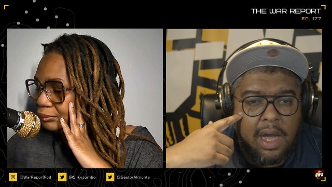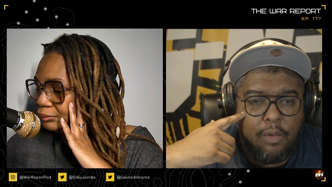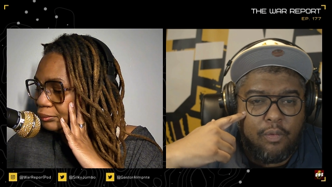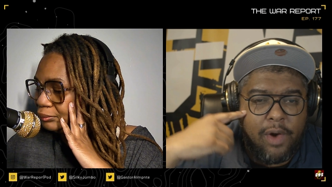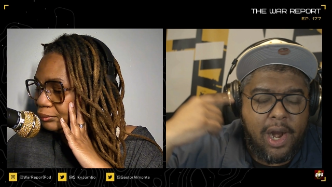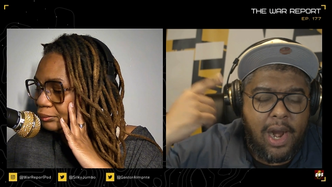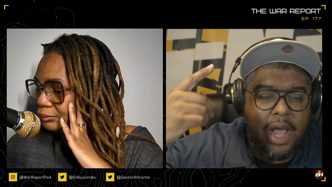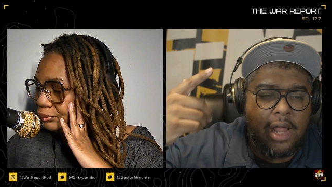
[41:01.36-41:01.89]
Speaker 1: uh,
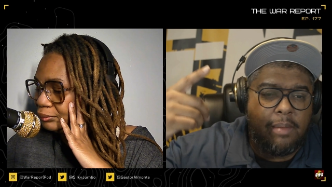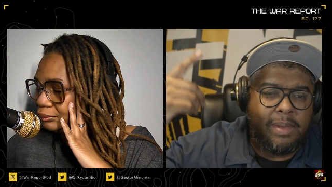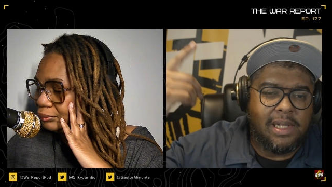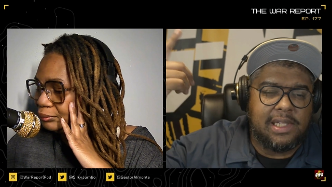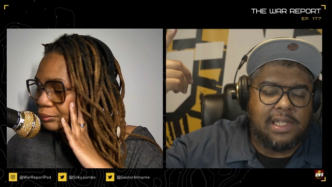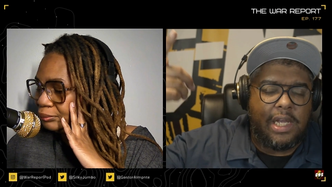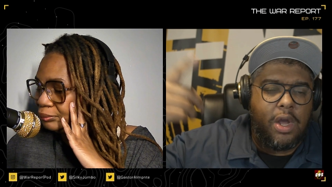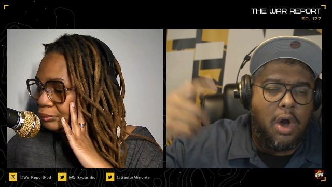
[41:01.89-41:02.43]
Rare
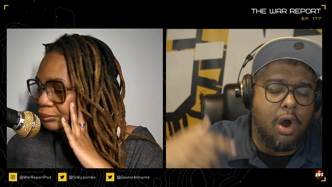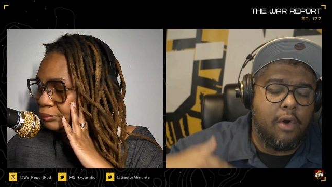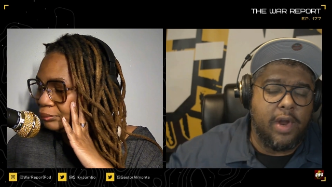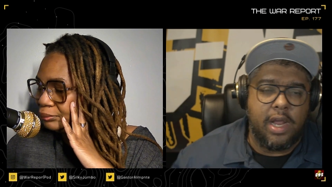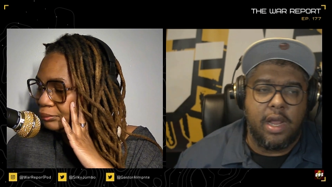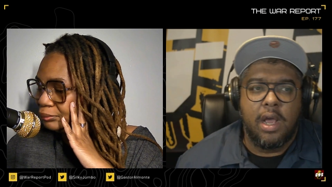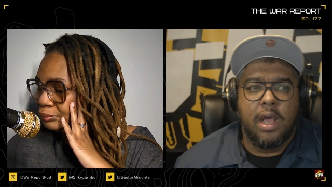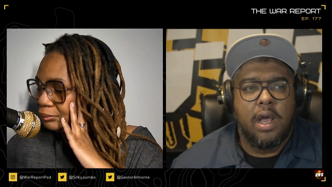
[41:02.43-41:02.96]
Element T
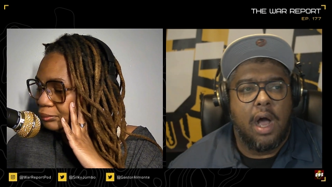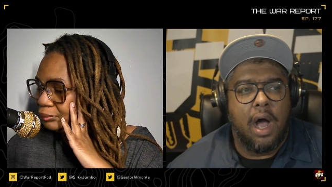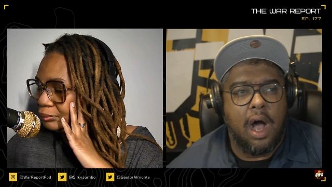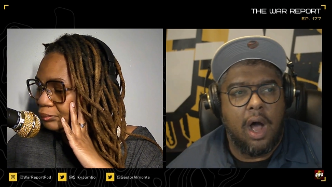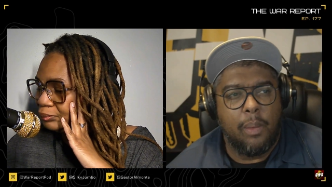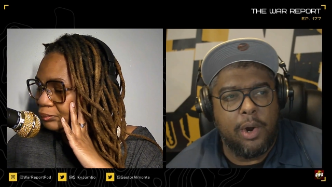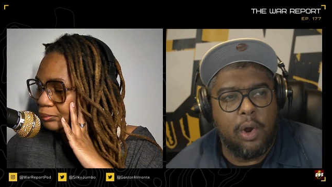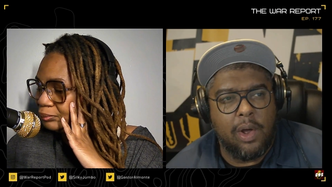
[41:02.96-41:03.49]
R E.
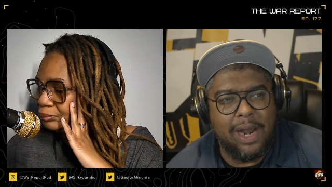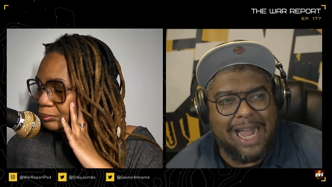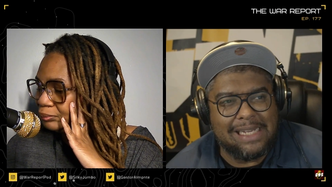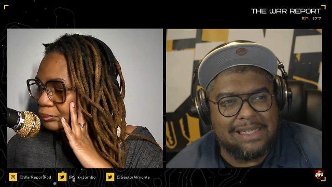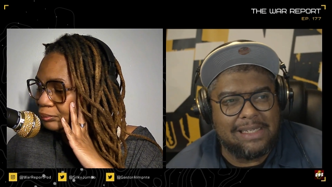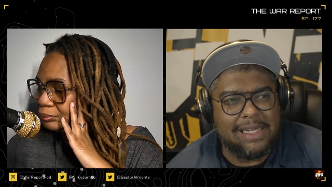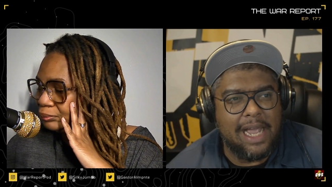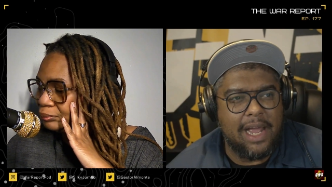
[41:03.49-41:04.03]
Uh, with all
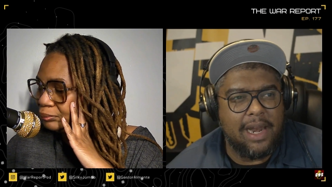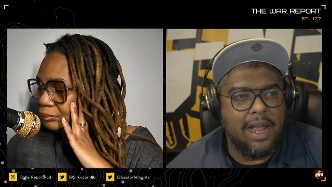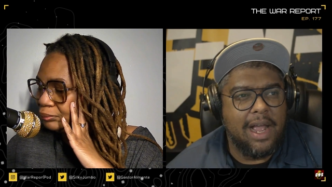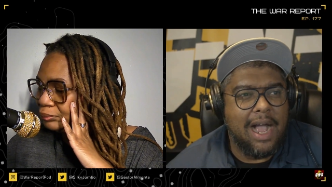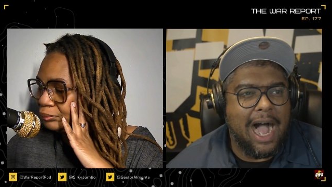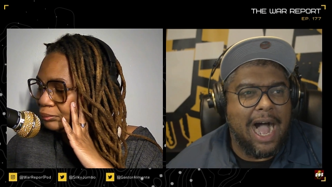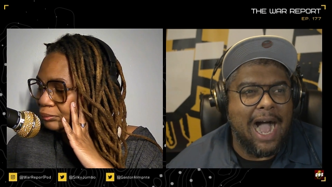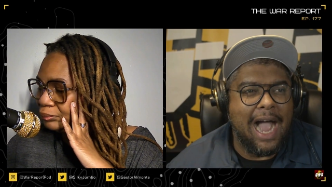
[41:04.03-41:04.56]
that said,
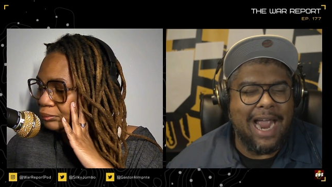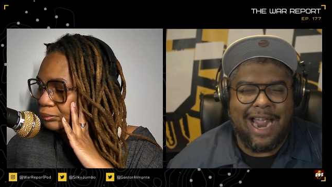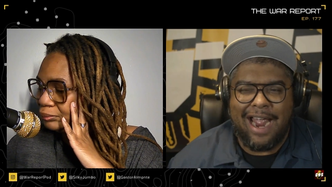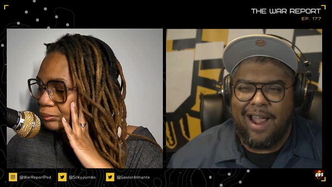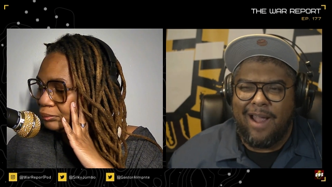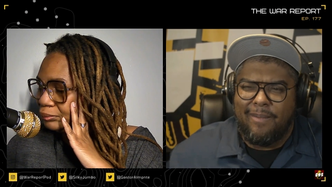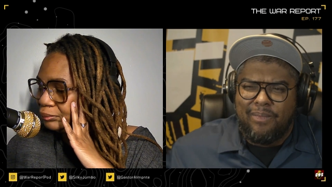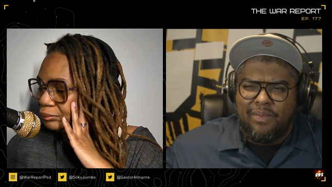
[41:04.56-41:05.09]
I
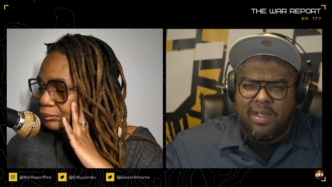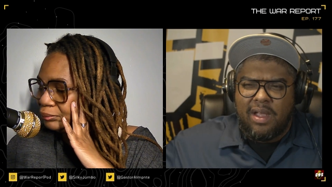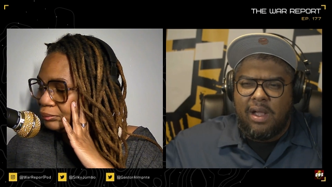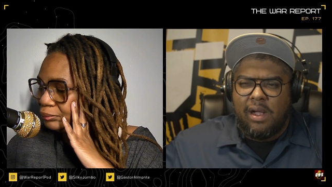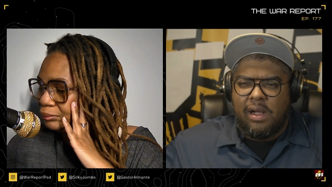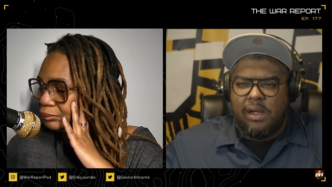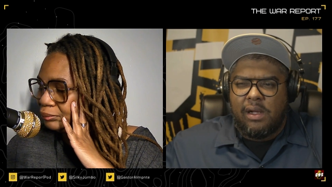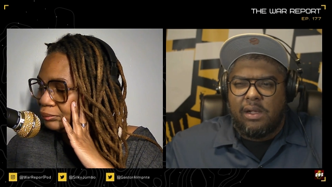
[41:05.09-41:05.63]
am
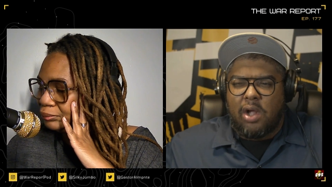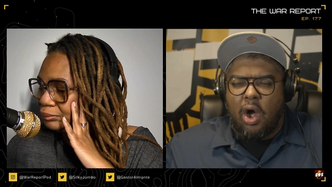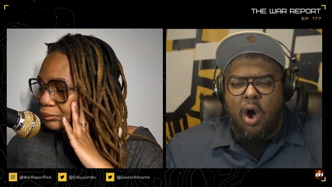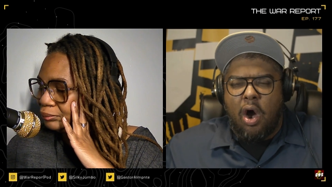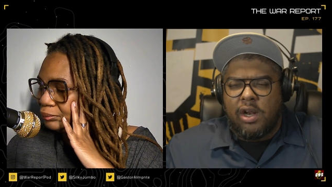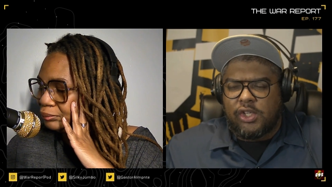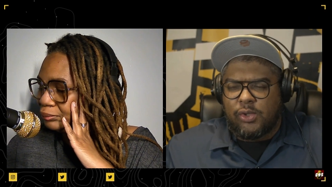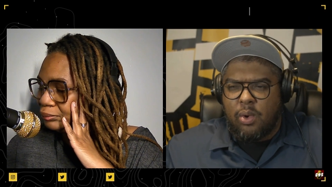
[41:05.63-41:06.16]
the
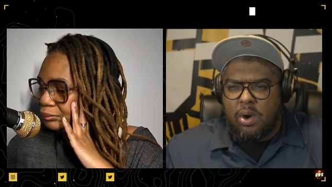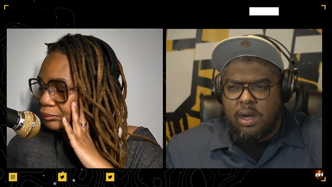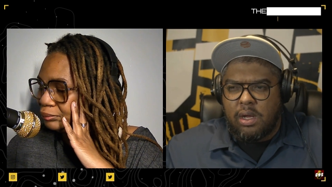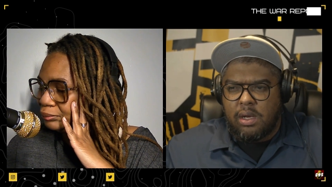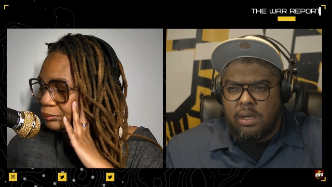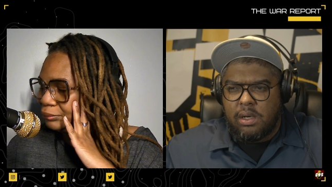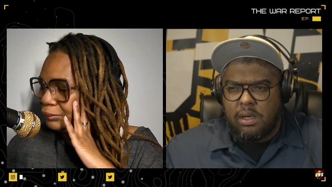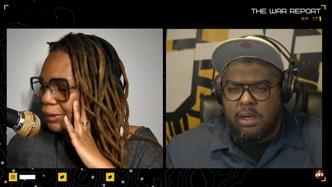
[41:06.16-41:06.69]
hardest
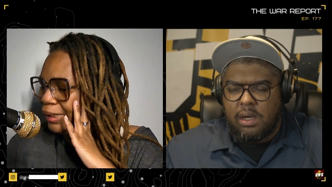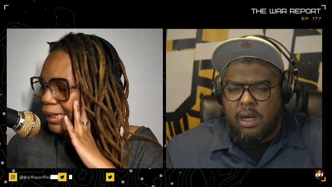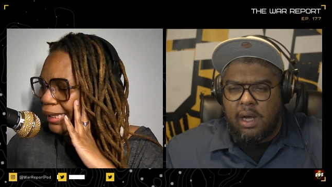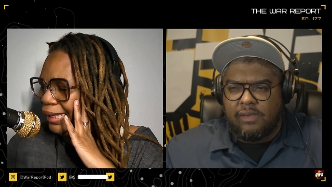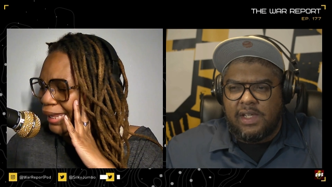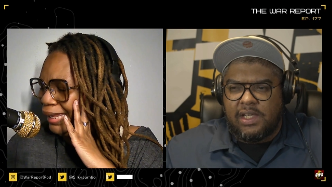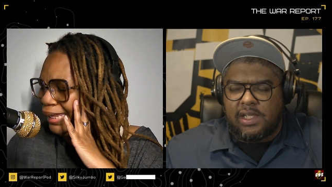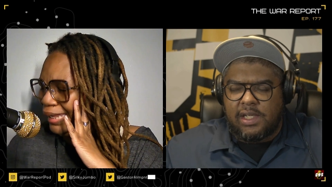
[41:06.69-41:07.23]
working
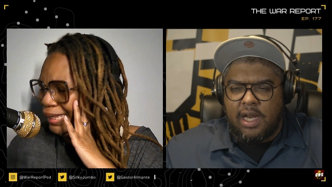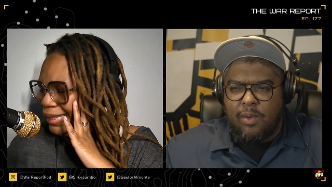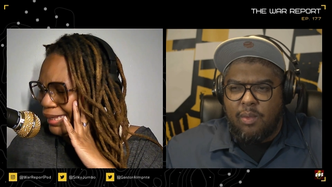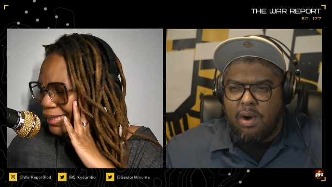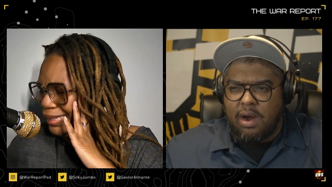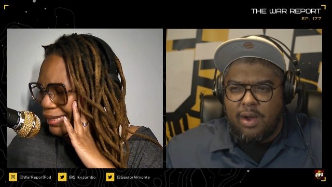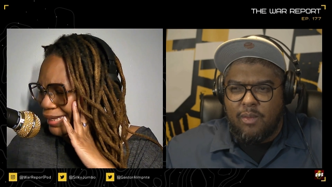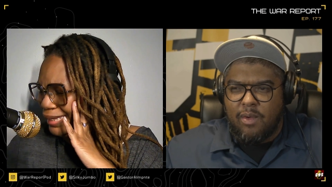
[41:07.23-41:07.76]
of these City
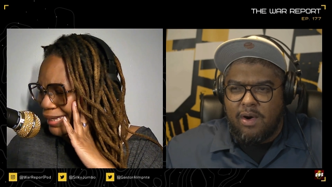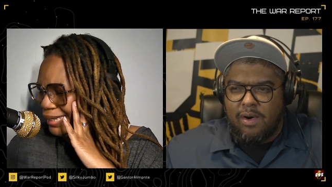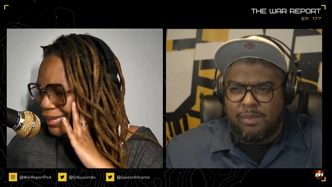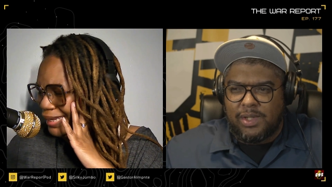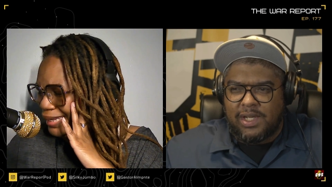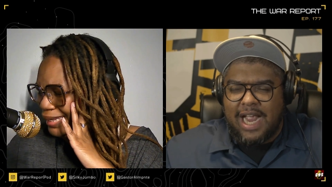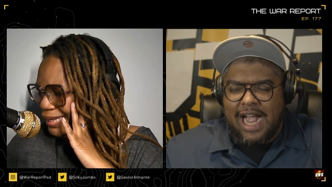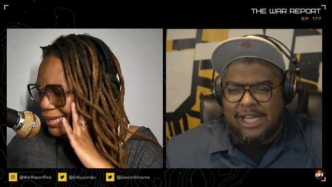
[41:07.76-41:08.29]
Working Worms,
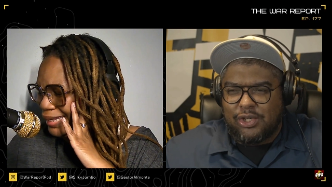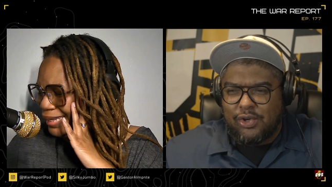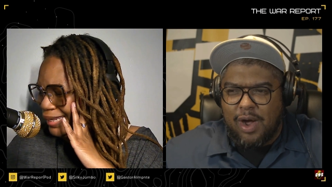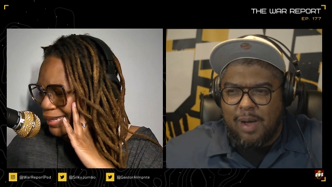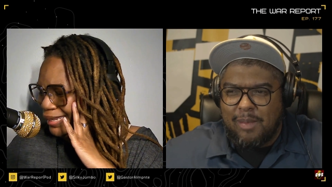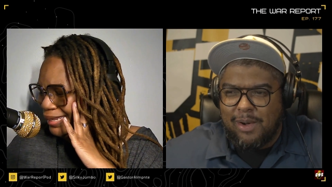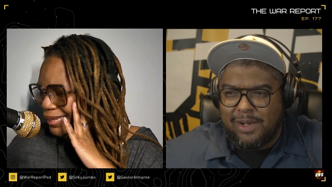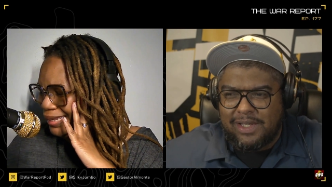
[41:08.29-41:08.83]

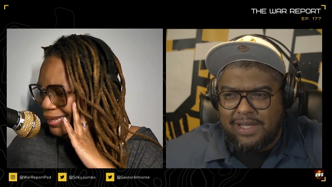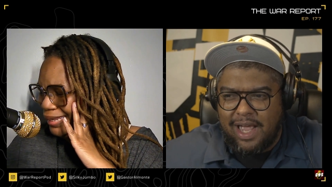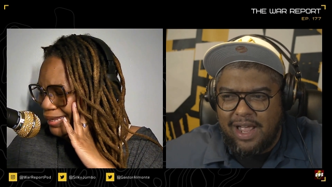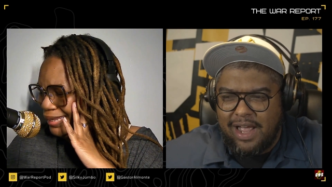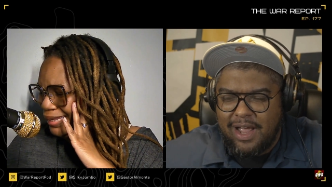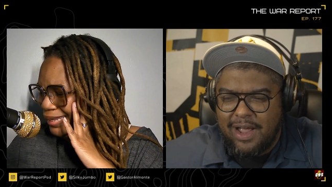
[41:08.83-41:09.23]
Gastor Almonte.